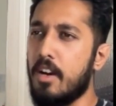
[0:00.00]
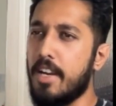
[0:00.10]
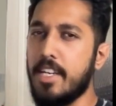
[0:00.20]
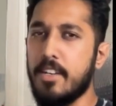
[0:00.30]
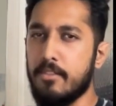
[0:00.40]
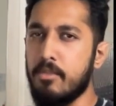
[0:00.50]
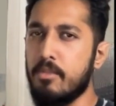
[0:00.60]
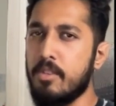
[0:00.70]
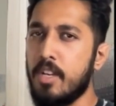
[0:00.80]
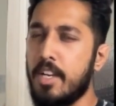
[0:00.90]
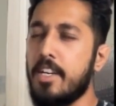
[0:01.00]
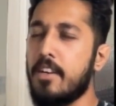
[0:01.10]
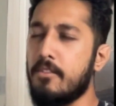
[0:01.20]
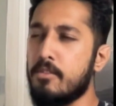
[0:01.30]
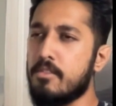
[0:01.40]

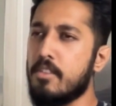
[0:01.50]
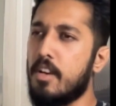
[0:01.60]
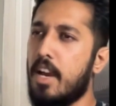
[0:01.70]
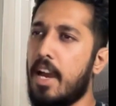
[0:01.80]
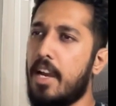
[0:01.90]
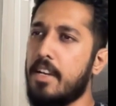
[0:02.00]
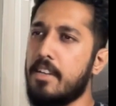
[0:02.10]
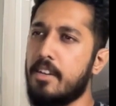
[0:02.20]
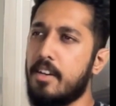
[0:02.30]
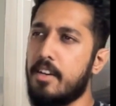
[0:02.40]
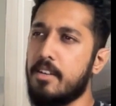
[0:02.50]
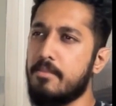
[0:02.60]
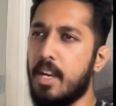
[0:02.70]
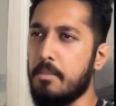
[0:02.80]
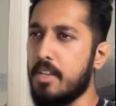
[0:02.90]
interviews.
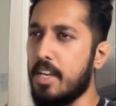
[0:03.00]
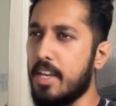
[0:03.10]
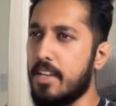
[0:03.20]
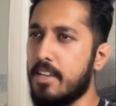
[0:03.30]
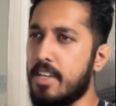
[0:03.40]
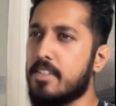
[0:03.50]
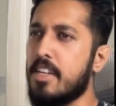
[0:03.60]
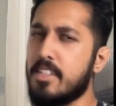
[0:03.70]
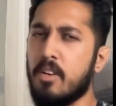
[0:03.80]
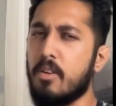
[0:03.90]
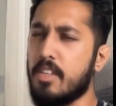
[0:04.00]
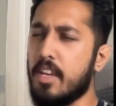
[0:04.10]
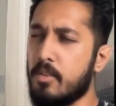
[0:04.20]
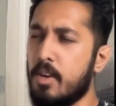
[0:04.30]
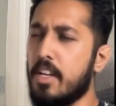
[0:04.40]
I mean, like, it's a good
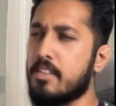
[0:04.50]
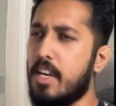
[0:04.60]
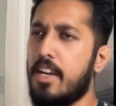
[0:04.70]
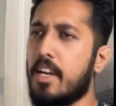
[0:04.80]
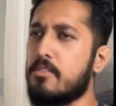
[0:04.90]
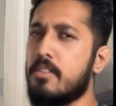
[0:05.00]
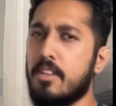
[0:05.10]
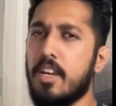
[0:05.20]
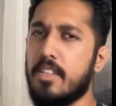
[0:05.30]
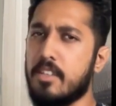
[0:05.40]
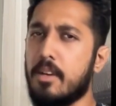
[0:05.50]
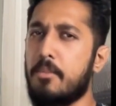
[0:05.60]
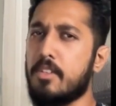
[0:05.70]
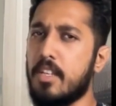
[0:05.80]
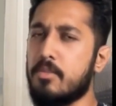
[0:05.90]
thing to understand actually as a
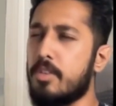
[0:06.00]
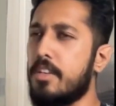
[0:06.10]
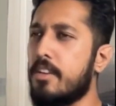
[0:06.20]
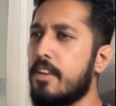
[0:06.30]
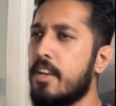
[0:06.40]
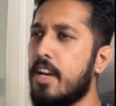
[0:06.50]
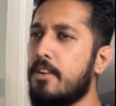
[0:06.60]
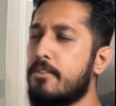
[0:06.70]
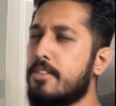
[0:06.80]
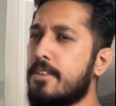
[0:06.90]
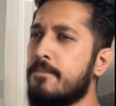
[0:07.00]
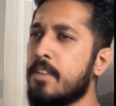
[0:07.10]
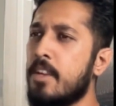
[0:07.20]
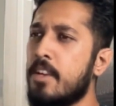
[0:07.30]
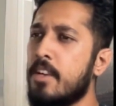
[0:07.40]
computer science student, I would say.
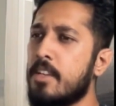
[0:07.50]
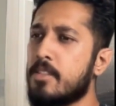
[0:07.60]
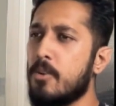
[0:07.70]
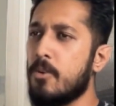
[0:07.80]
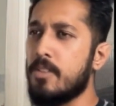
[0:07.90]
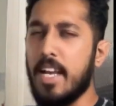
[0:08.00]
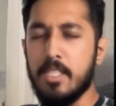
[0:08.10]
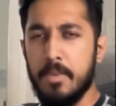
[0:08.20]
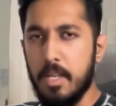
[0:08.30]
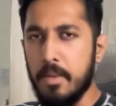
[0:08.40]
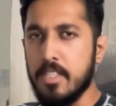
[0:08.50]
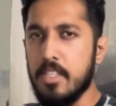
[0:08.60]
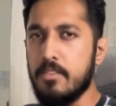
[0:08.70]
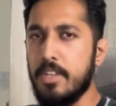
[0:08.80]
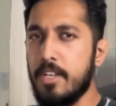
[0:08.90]
So that's pretty much in
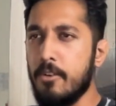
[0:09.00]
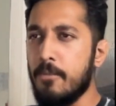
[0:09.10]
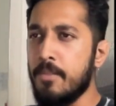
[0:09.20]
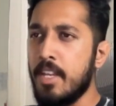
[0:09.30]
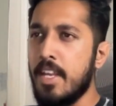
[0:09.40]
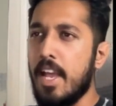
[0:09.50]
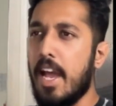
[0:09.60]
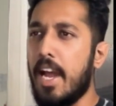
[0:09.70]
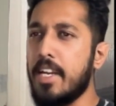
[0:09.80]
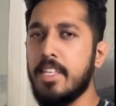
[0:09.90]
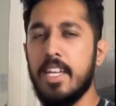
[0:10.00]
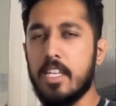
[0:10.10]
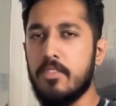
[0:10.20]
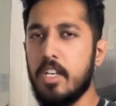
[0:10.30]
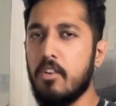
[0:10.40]
this video. And in the next
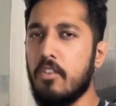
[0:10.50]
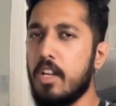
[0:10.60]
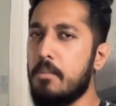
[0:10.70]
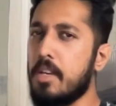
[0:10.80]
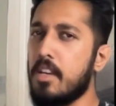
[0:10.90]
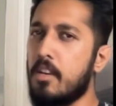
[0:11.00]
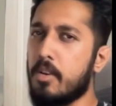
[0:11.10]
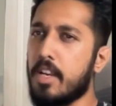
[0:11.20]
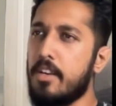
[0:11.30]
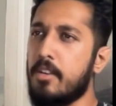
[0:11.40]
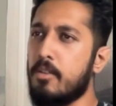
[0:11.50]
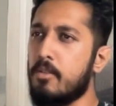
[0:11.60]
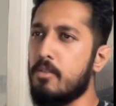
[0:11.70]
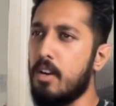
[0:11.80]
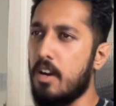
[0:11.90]
video, we'll be looking into